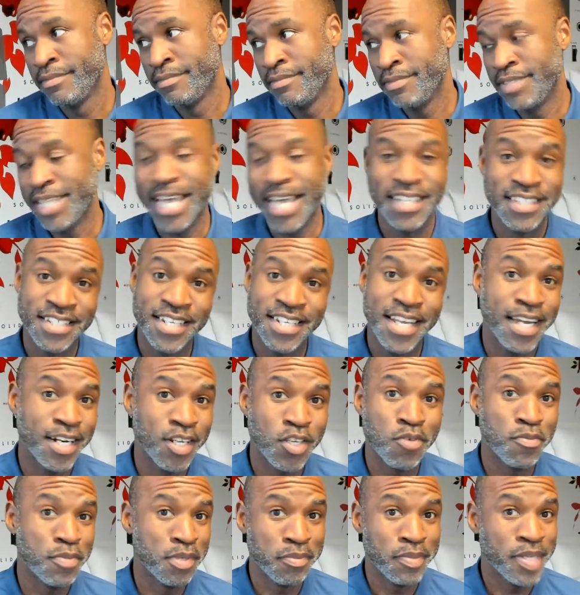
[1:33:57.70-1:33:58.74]
That's not
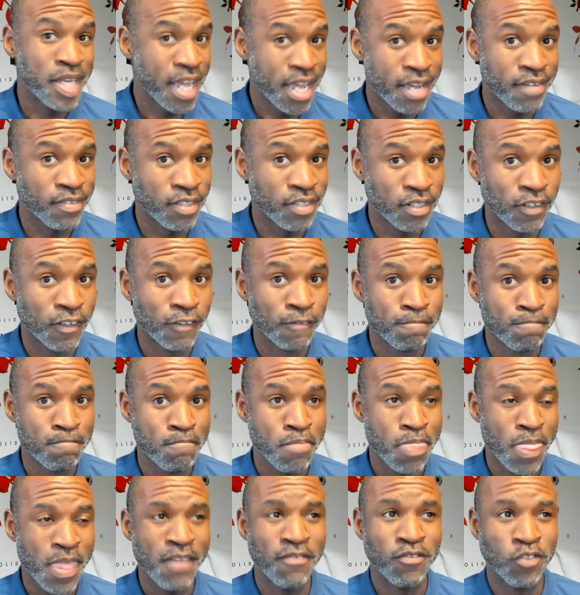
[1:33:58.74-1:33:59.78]
human behavior.
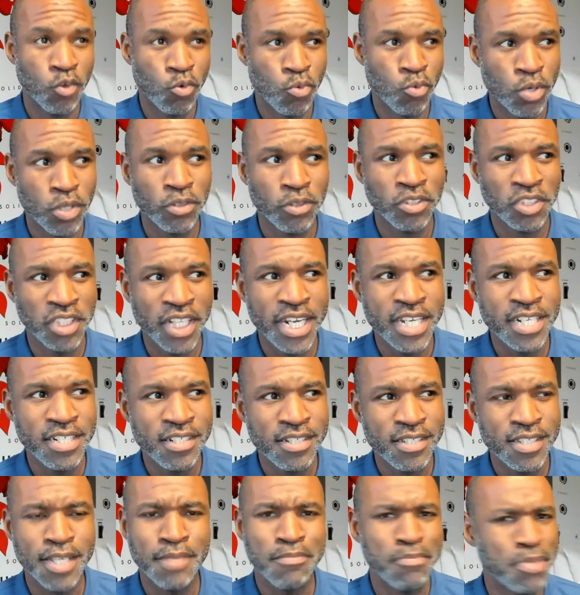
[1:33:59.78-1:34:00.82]
If the world
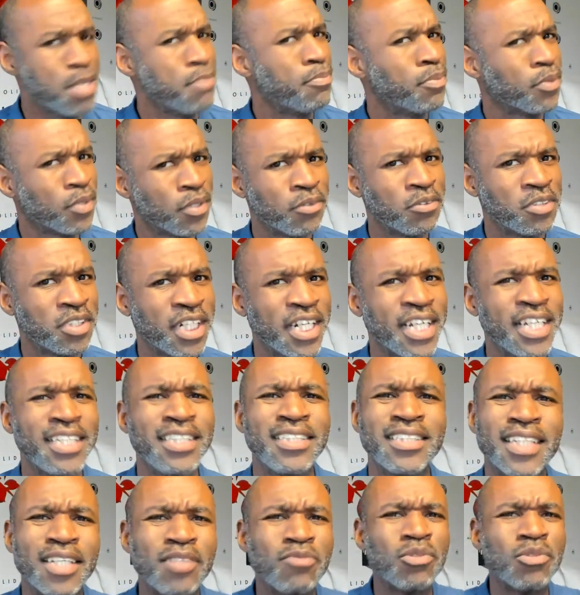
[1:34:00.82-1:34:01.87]
changes and people don't
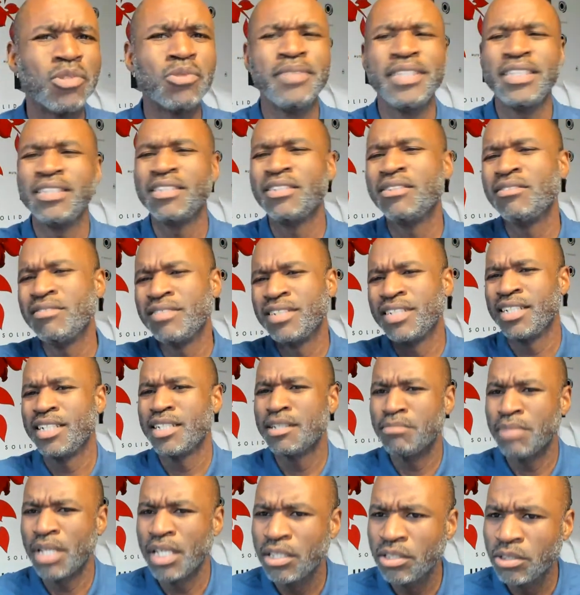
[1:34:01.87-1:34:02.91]
change, like, what are we doing
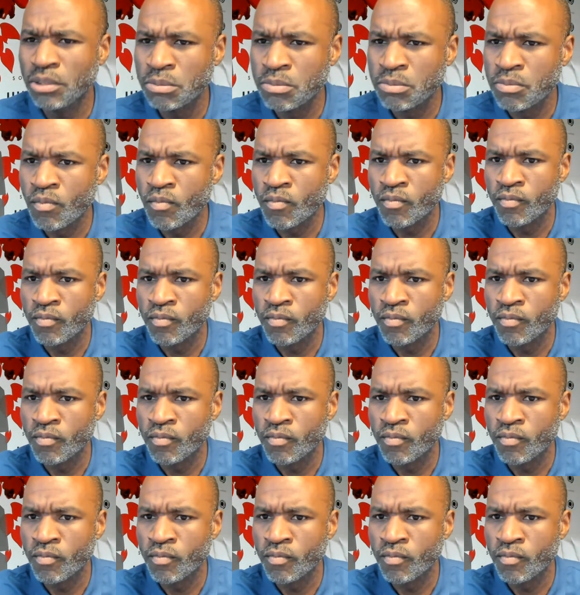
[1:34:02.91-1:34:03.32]
here, bro?